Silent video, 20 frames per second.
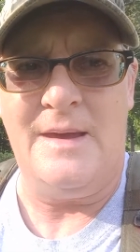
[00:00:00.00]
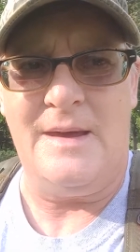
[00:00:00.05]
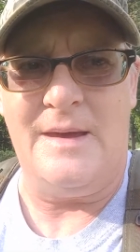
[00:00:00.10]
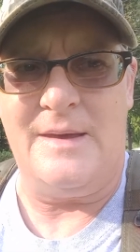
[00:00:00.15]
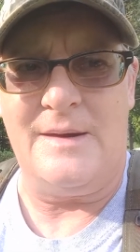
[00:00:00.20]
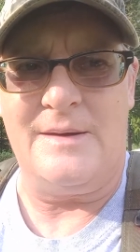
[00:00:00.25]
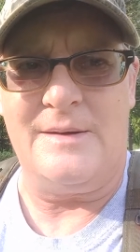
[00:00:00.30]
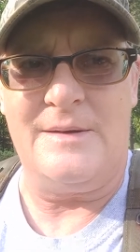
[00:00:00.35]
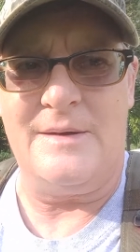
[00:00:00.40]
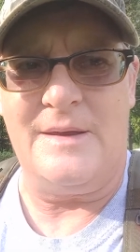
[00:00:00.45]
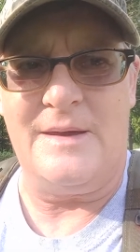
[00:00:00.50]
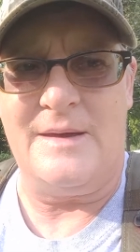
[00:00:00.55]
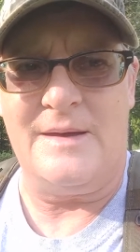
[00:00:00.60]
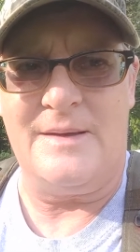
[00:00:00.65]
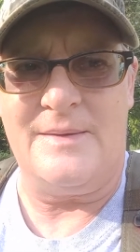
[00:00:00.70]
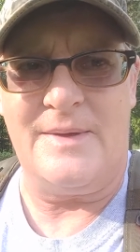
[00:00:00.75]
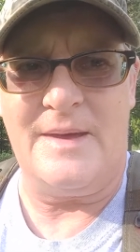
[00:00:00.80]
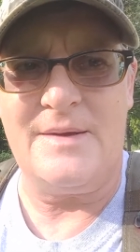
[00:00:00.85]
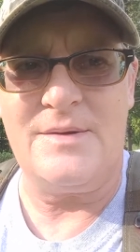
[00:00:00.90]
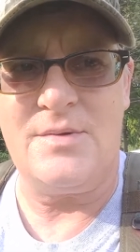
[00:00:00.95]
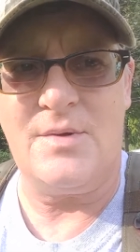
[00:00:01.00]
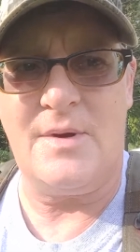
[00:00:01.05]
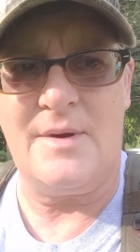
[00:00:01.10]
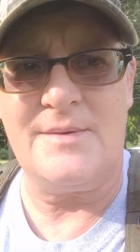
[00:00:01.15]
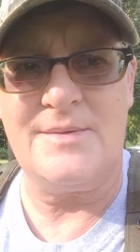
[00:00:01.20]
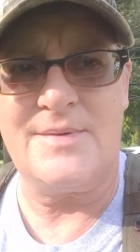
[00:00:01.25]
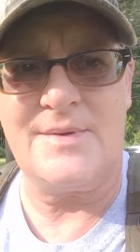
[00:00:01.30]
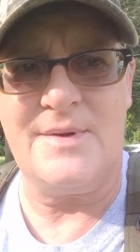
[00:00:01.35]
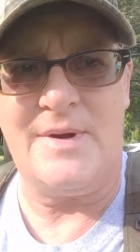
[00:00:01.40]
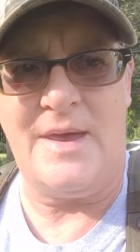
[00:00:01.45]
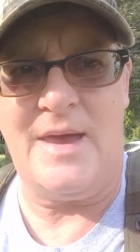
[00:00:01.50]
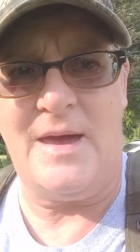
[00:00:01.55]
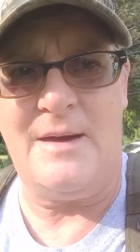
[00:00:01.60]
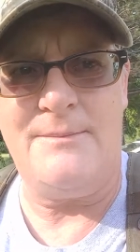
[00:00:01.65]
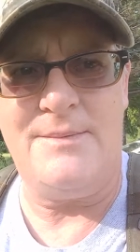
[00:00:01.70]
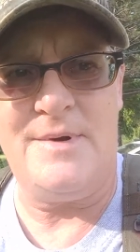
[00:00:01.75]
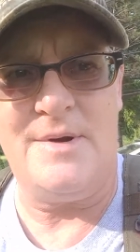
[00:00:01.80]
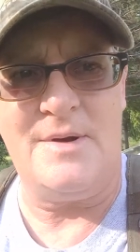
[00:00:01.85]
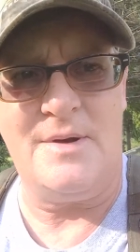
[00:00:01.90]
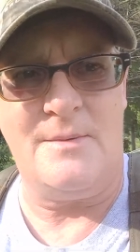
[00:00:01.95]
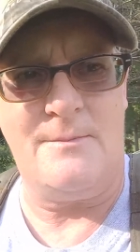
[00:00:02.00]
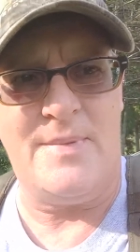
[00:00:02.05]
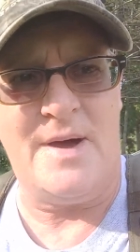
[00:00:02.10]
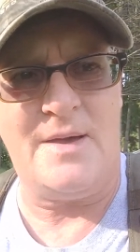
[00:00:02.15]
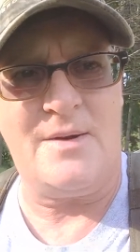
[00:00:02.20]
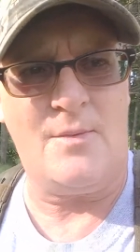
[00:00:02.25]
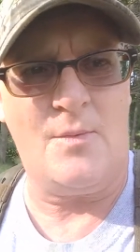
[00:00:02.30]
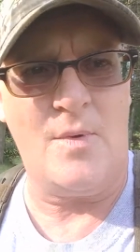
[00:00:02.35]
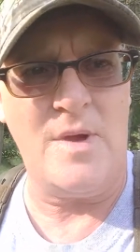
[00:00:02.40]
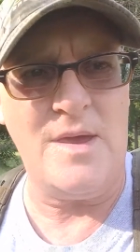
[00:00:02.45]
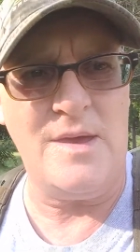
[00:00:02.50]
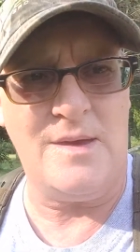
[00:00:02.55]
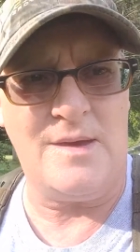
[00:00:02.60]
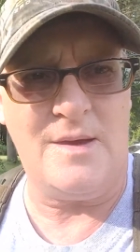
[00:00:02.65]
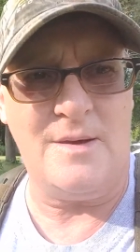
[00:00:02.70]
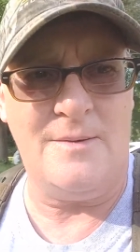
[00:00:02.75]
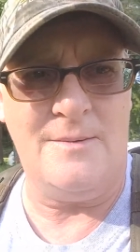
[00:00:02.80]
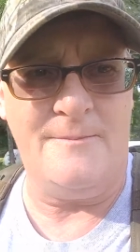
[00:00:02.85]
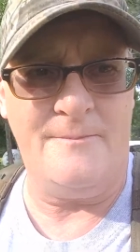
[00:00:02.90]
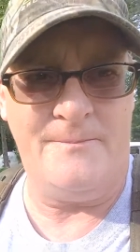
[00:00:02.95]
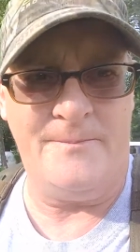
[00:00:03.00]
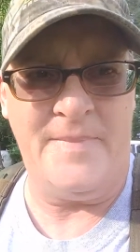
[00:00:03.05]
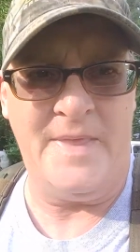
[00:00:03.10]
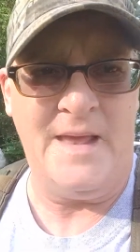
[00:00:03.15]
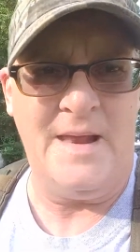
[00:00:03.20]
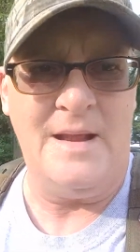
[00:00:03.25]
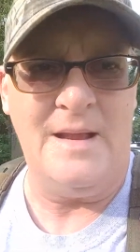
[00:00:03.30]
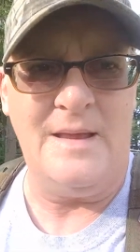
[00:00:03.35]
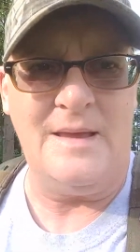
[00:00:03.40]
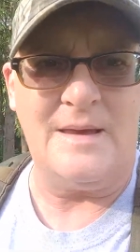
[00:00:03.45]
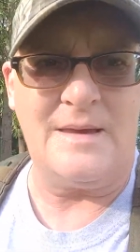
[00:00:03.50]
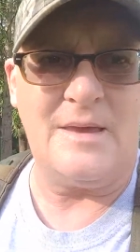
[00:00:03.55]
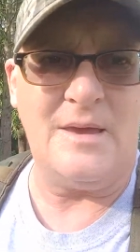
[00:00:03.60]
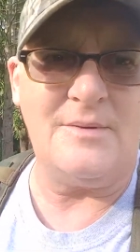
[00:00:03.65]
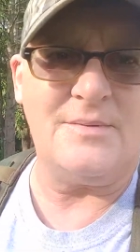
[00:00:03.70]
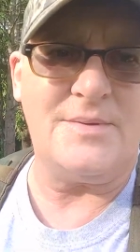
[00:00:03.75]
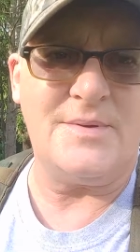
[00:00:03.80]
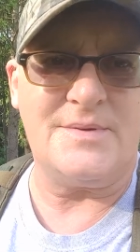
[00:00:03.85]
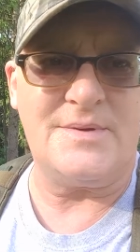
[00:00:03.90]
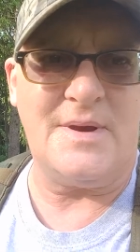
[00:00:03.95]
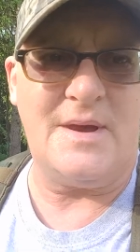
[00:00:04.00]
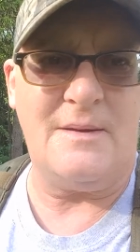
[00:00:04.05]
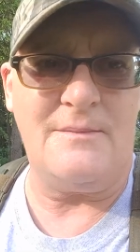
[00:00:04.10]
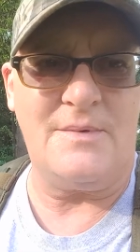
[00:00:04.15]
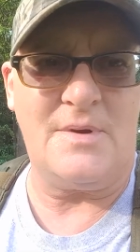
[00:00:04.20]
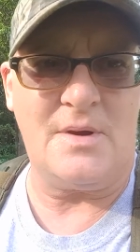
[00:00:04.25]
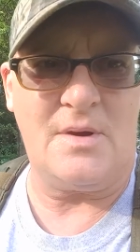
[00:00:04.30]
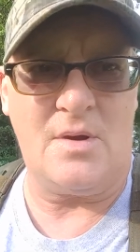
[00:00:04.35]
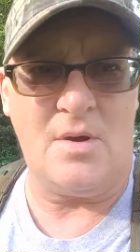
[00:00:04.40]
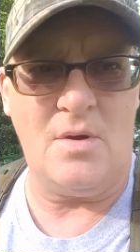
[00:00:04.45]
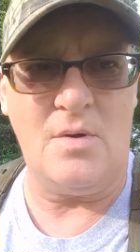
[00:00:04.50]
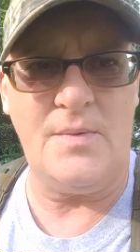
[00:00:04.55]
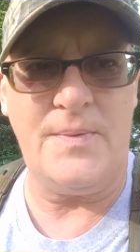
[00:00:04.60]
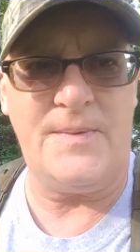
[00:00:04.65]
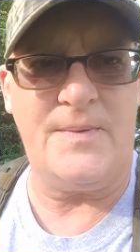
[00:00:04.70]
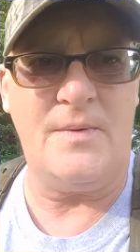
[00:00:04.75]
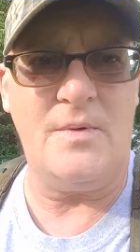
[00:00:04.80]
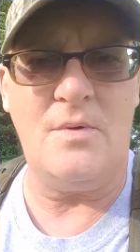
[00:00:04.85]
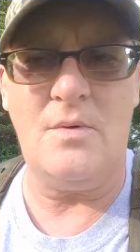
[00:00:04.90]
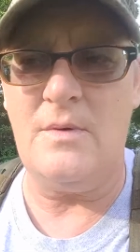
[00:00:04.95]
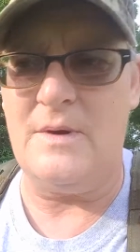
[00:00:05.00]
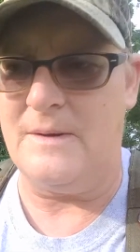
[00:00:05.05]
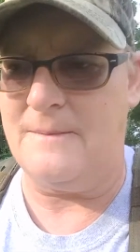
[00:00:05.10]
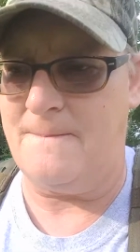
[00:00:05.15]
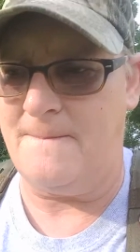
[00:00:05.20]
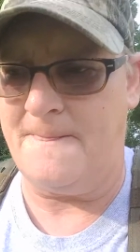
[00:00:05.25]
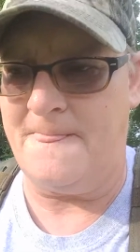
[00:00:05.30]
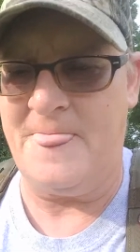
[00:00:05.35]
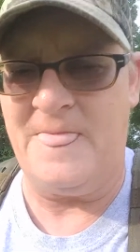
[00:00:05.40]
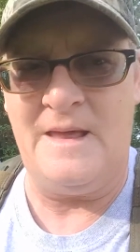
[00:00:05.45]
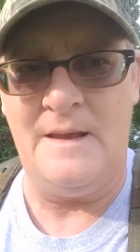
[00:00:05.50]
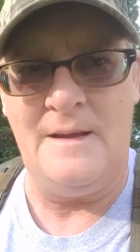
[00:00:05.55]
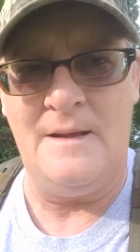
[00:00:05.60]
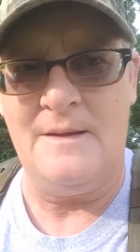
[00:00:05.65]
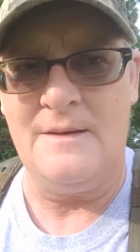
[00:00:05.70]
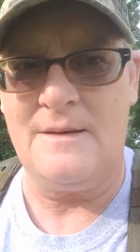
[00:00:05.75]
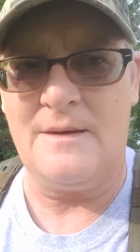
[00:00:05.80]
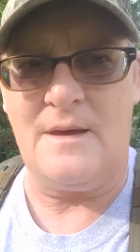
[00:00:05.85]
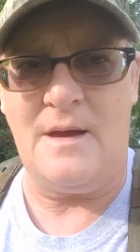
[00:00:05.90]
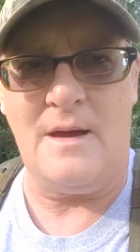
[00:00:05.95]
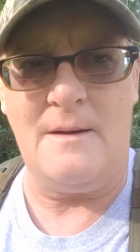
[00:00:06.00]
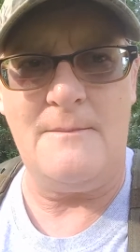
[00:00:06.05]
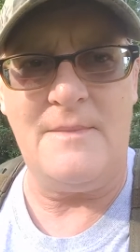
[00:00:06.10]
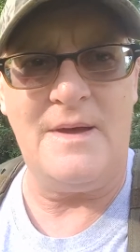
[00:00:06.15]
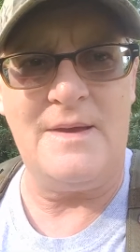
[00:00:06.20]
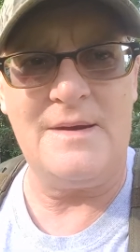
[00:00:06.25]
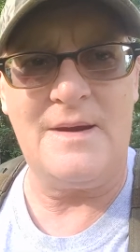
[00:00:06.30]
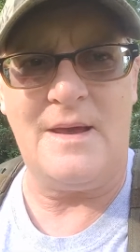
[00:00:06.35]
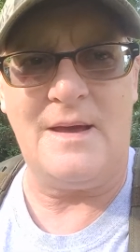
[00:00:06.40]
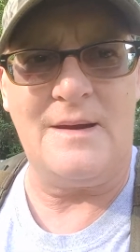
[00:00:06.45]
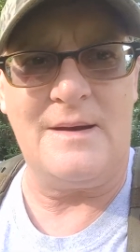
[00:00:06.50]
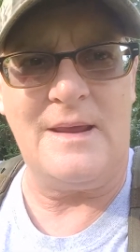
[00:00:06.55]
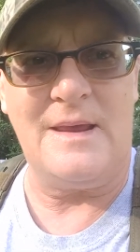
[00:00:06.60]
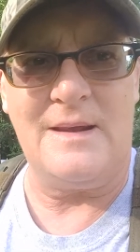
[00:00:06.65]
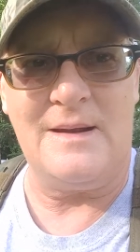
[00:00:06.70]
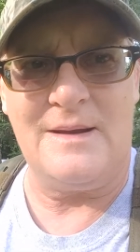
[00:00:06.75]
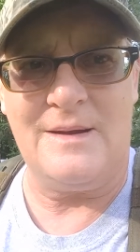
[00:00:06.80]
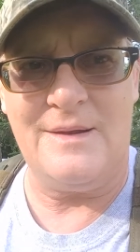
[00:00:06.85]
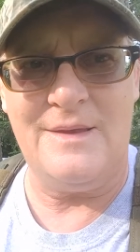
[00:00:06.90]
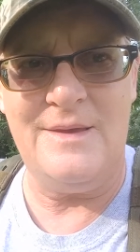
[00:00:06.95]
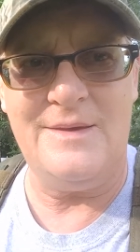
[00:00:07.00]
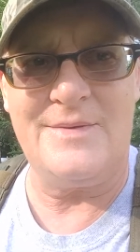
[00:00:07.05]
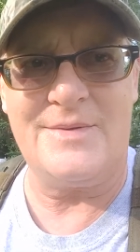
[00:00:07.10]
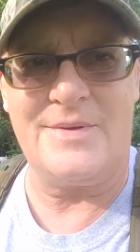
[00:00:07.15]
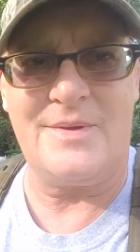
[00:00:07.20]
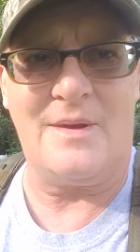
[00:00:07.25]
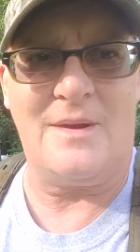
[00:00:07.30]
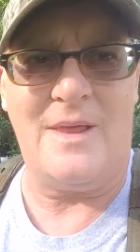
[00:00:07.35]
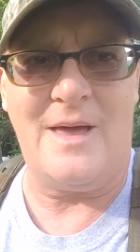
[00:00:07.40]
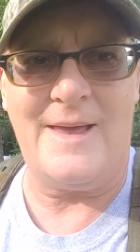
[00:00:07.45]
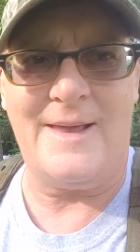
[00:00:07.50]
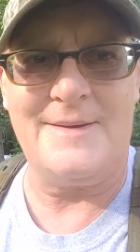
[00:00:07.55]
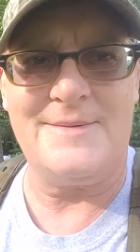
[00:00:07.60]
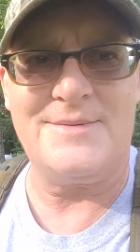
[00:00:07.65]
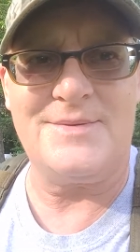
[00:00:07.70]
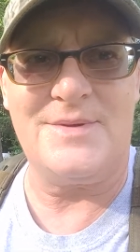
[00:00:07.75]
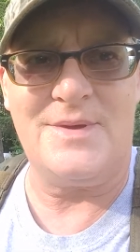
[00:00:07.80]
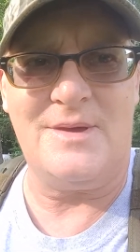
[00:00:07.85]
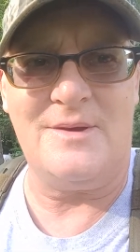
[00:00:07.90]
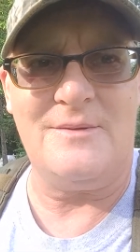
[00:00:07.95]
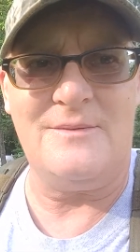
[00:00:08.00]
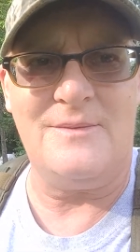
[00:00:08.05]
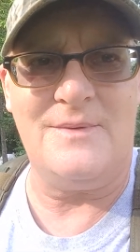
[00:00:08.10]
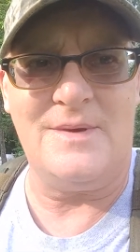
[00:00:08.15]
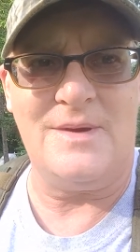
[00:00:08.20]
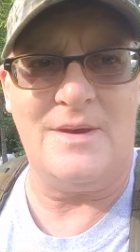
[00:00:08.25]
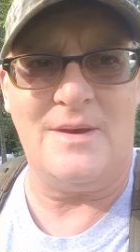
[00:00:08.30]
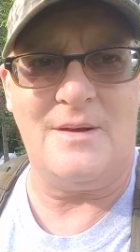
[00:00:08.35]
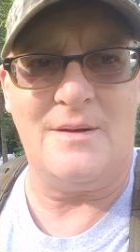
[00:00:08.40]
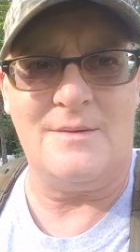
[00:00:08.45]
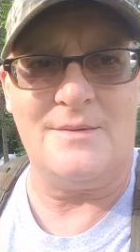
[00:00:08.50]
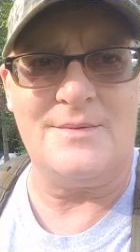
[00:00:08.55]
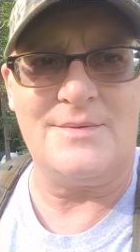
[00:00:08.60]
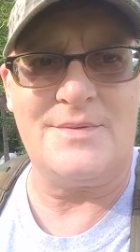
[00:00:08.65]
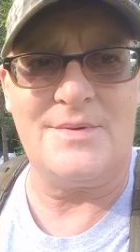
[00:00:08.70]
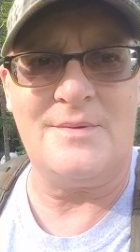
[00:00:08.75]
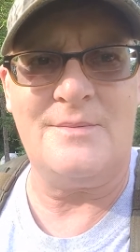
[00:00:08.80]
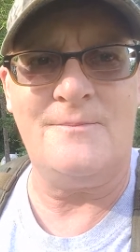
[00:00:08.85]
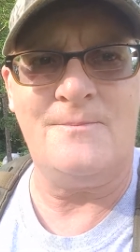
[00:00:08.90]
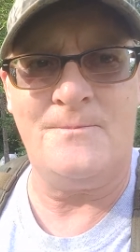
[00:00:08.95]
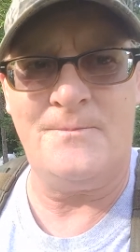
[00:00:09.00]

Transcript: and uh, that drawing's gonna happen in about a week it gives you time to go through and comment on at least the last 10 videos.